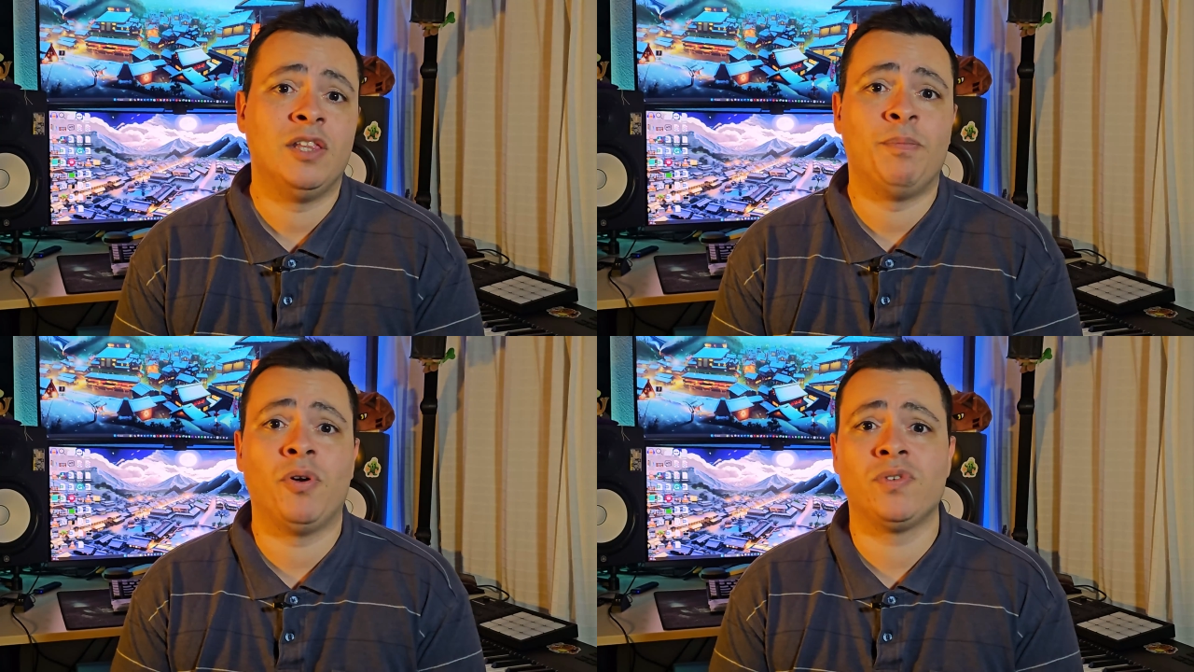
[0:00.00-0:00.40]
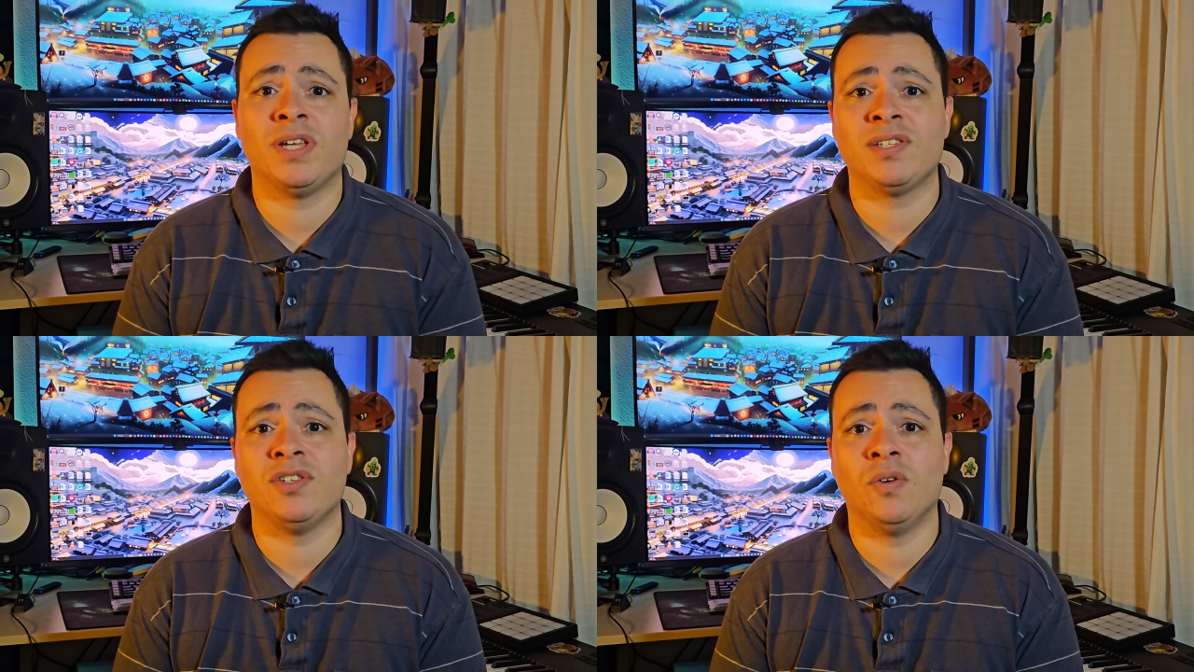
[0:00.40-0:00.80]
the
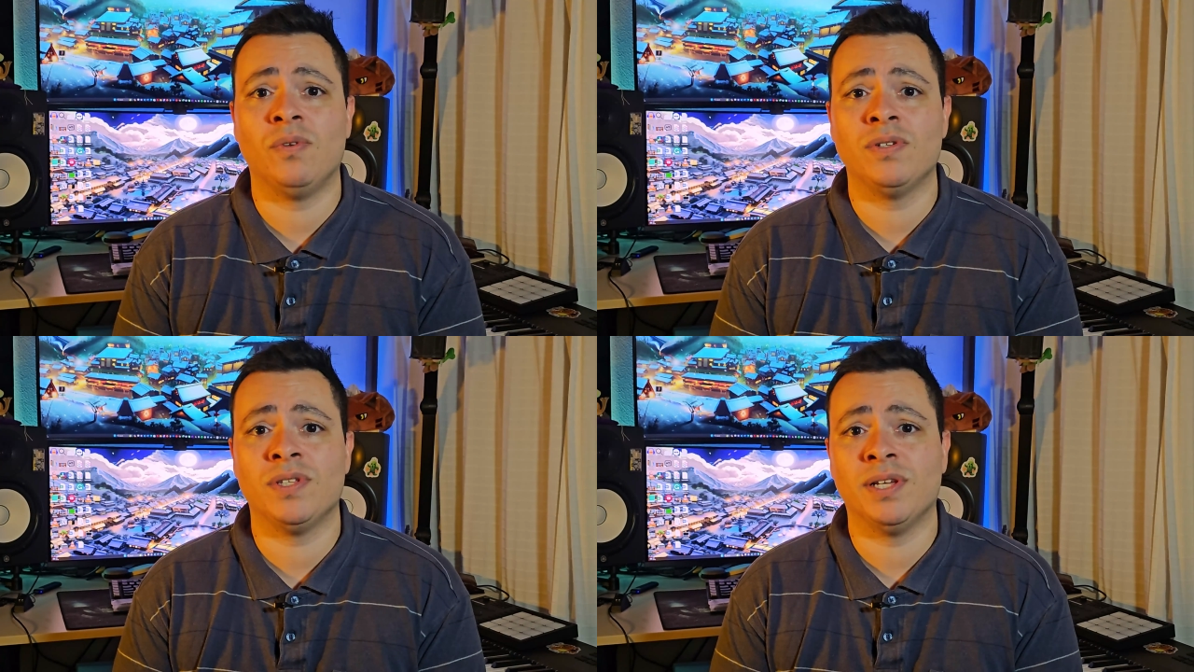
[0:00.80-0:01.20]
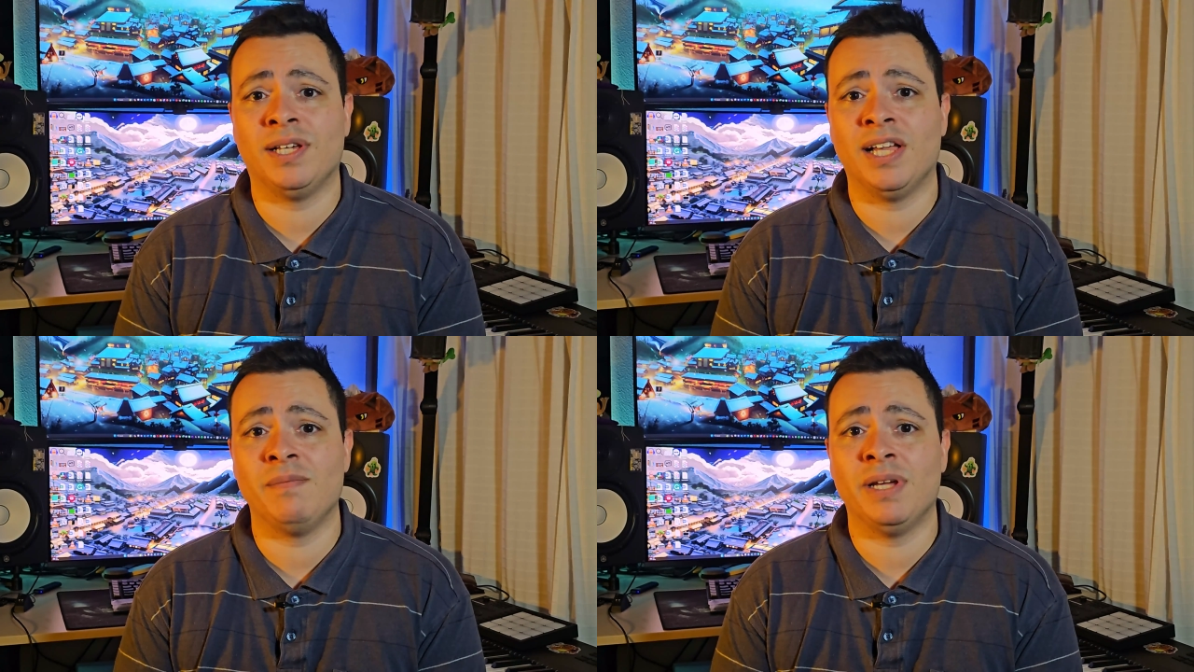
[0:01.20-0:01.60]
process known as the
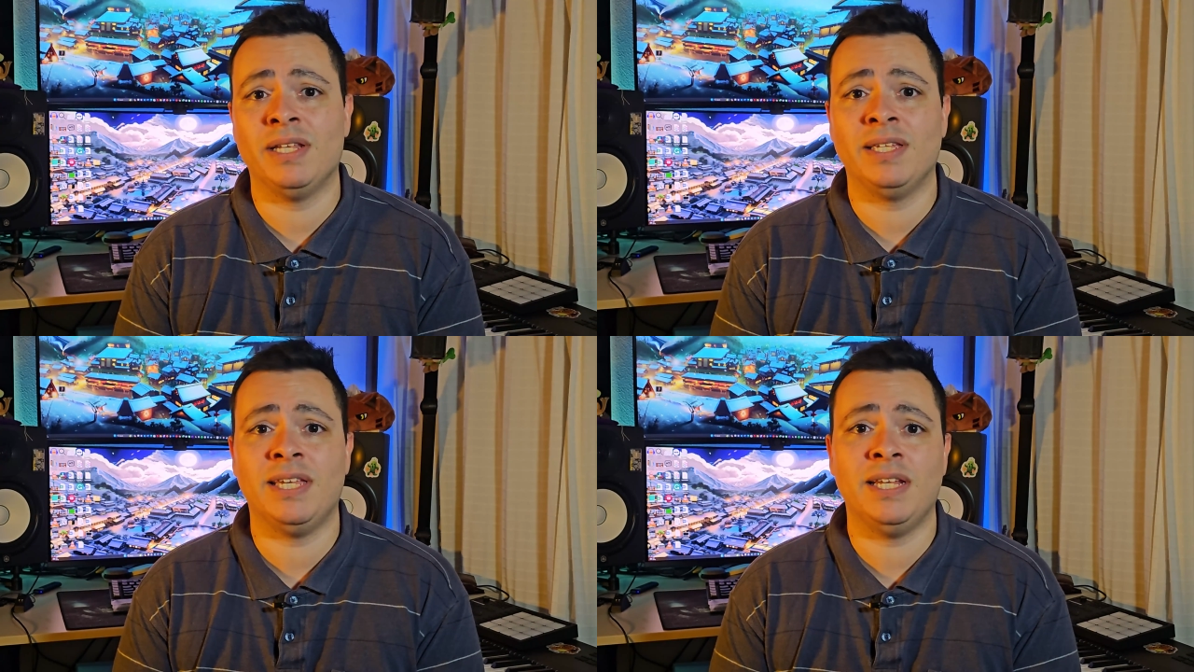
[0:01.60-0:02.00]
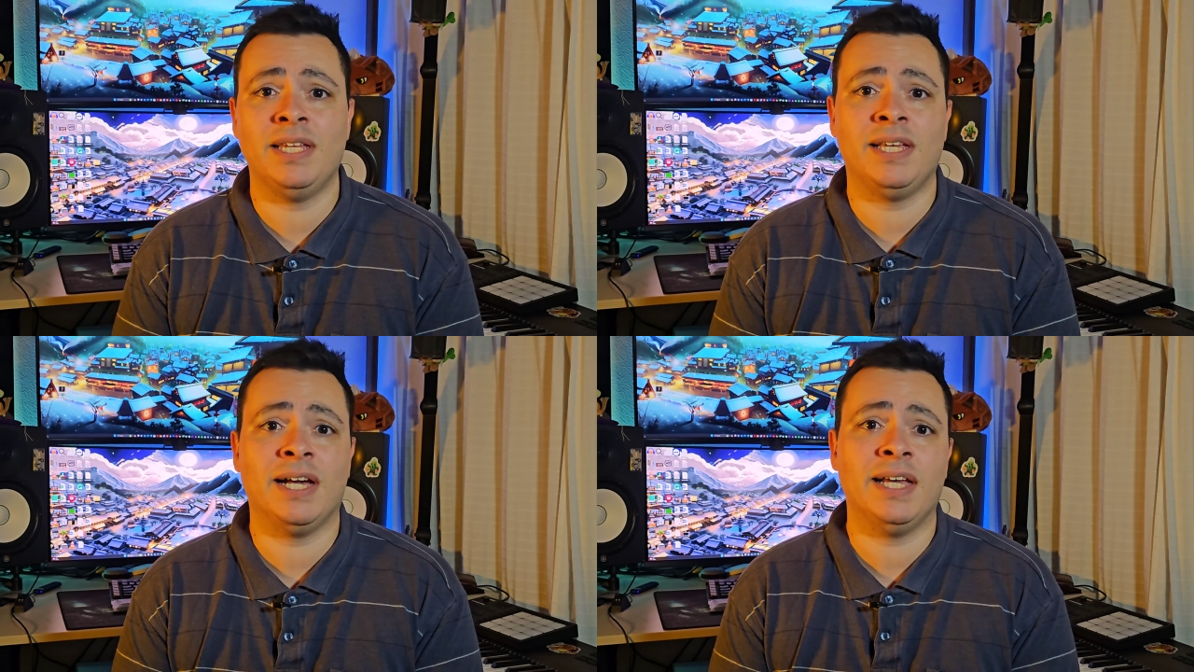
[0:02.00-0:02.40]
Gaimen
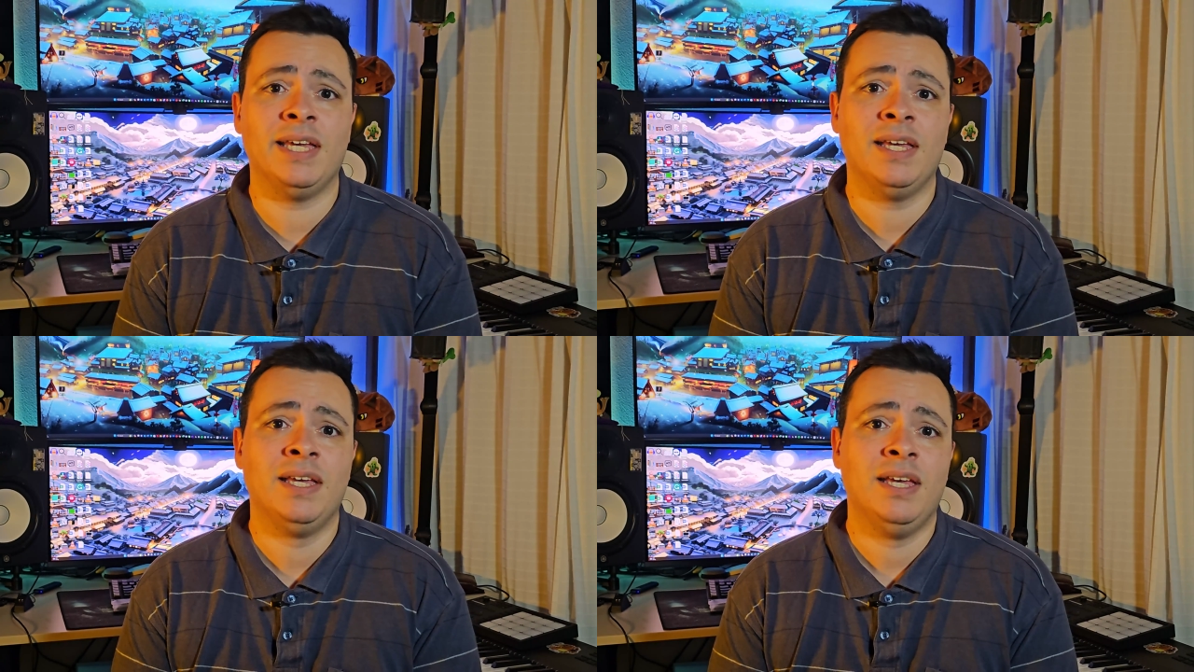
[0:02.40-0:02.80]
Kirikai